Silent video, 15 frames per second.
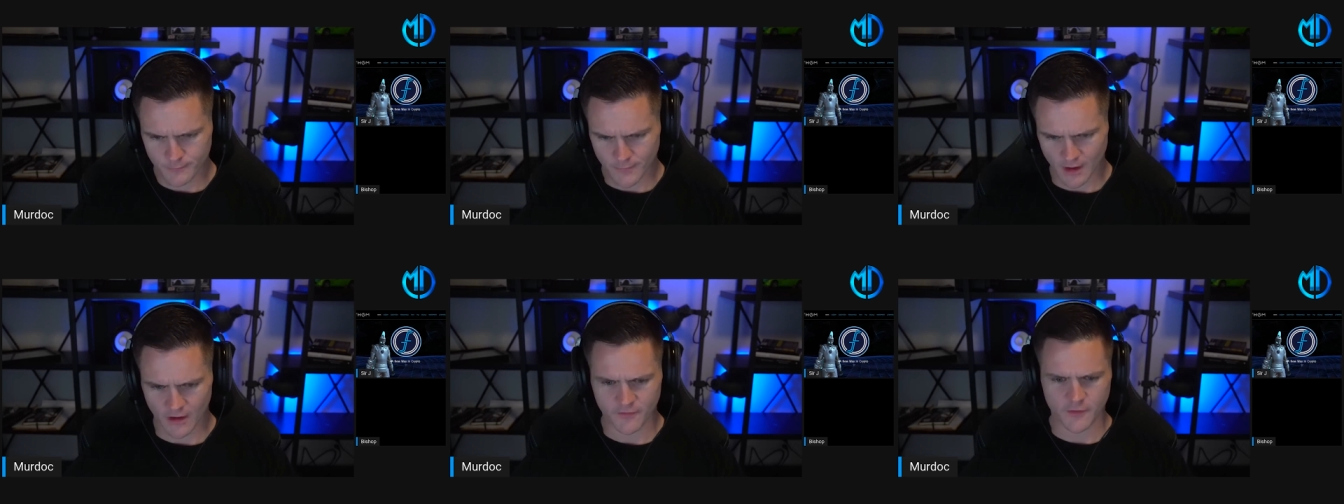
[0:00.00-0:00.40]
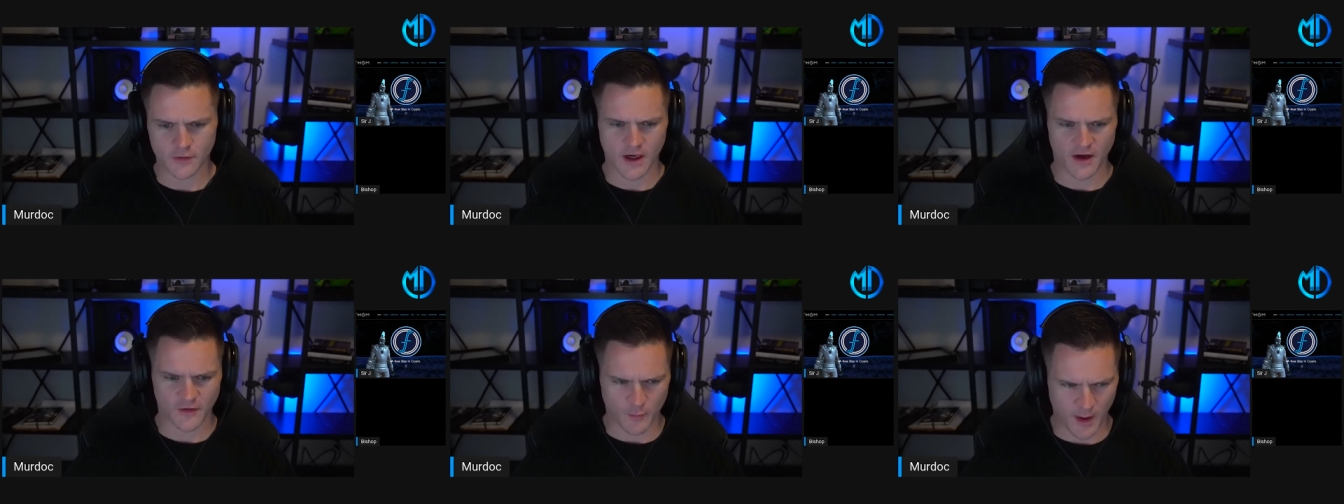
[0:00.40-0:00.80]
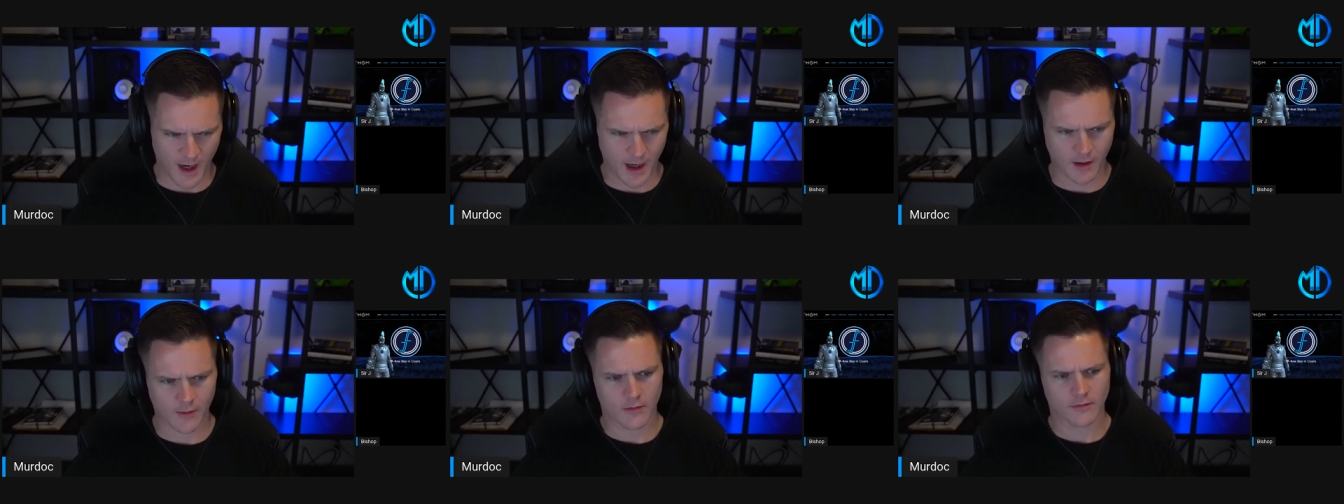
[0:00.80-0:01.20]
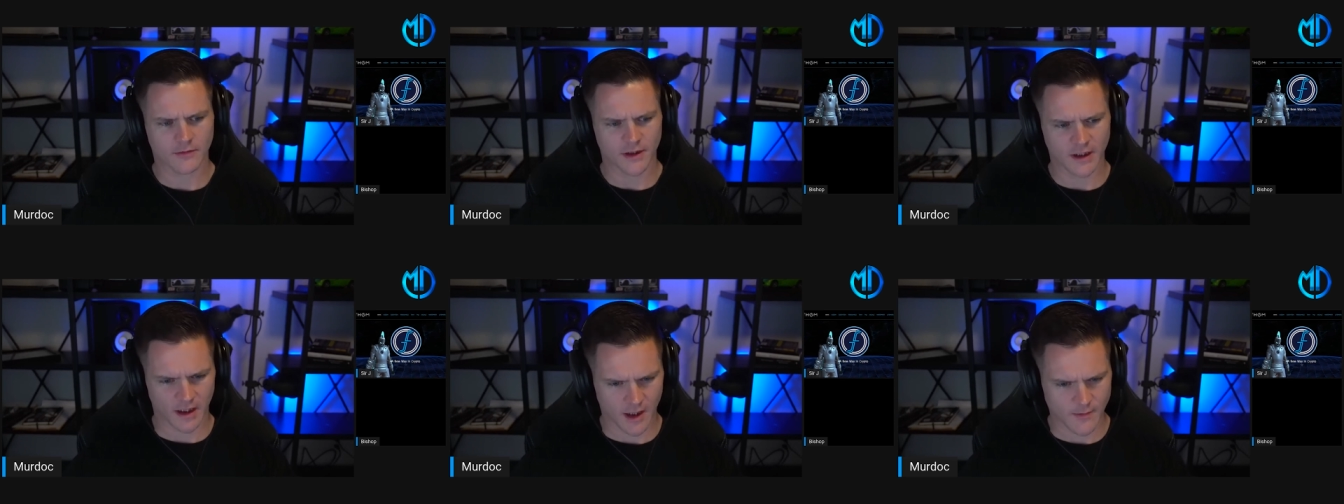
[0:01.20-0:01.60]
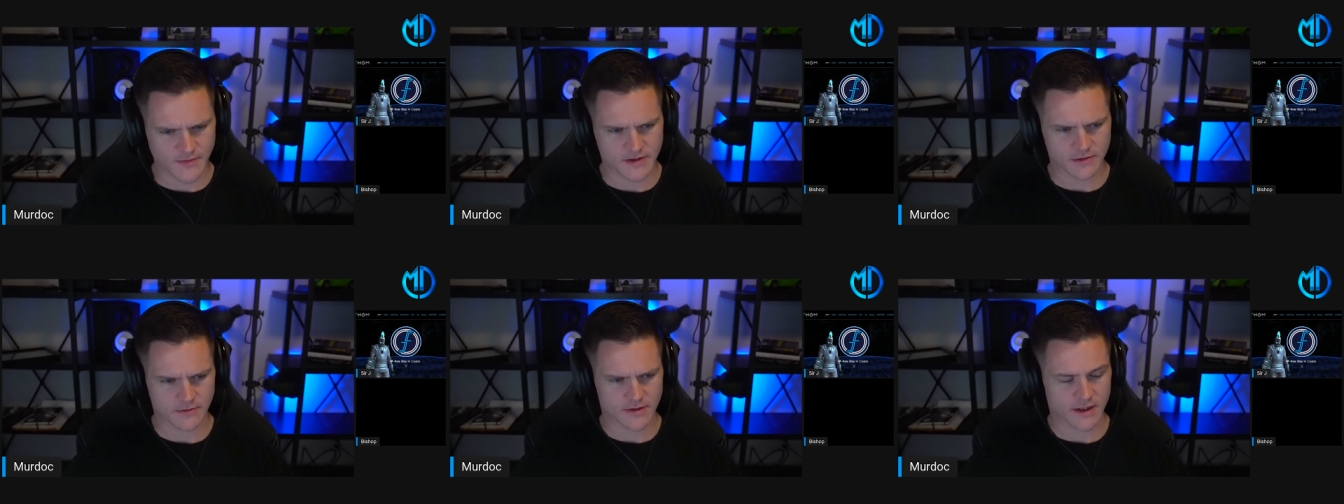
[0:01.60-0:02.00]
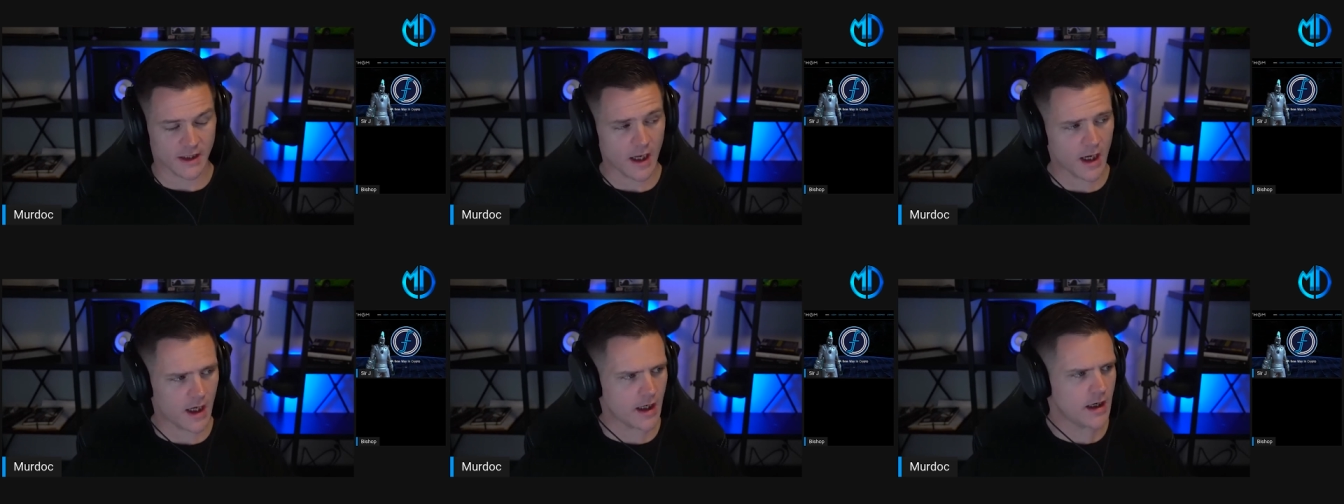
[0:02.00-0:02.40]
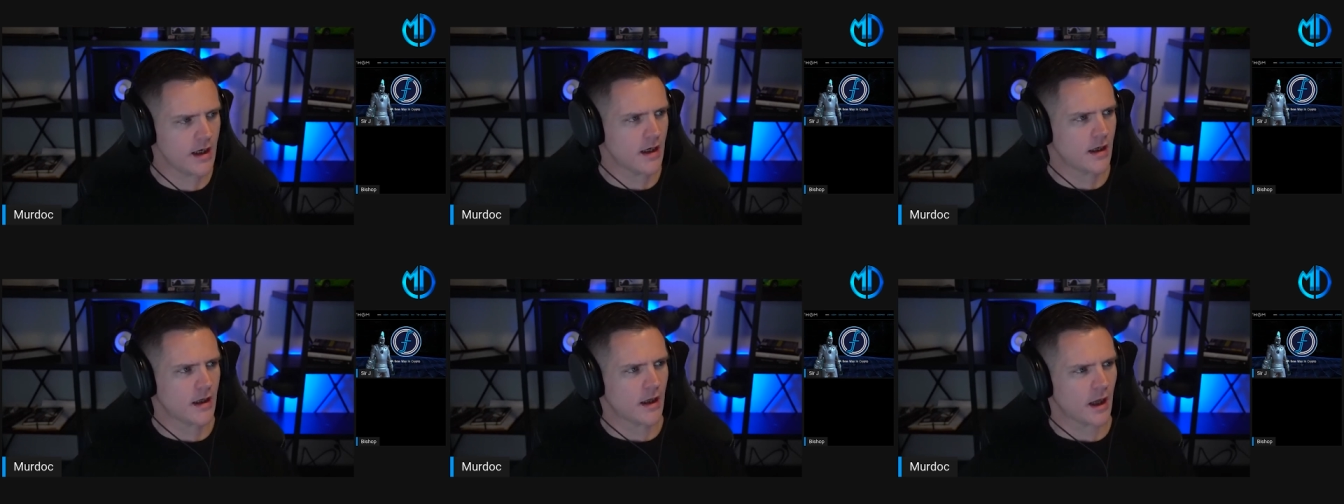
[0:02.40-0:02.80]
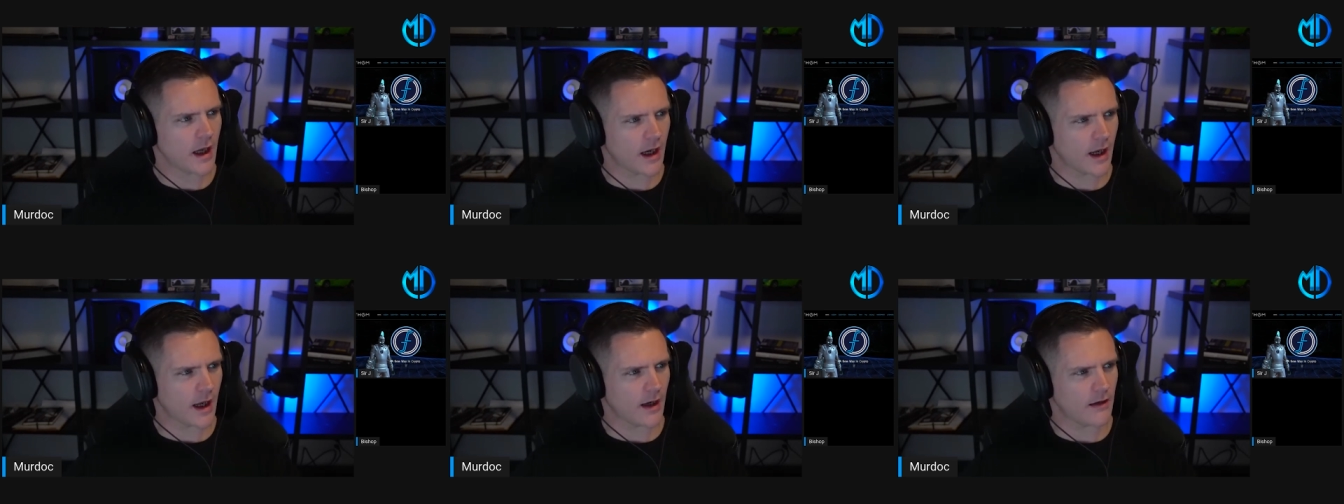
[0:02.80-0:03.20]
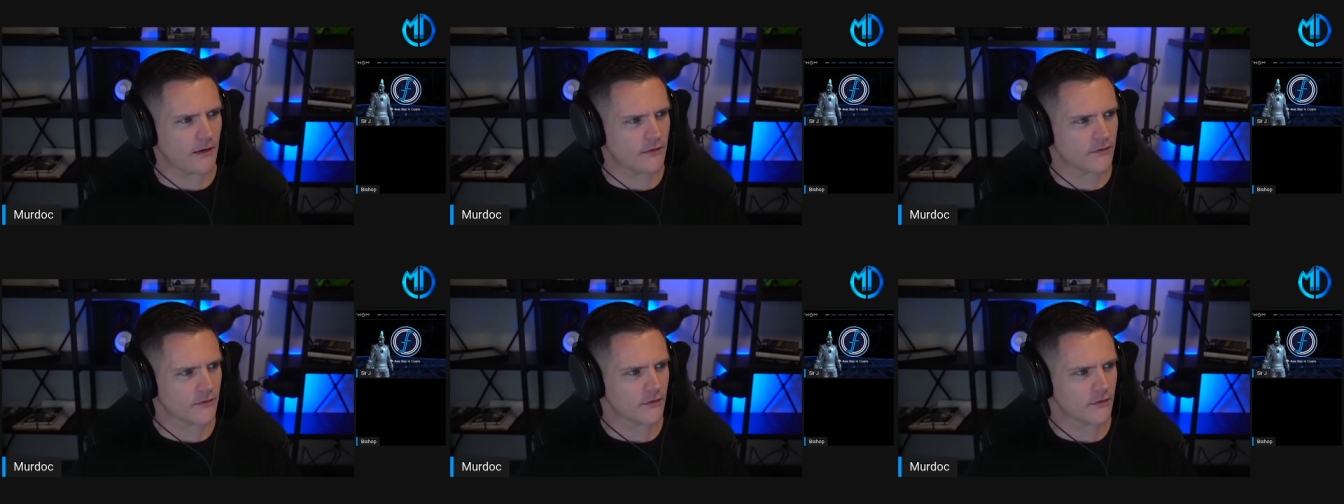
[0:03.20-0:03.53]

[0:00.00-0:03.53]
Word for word: a few days back, leading up to today, and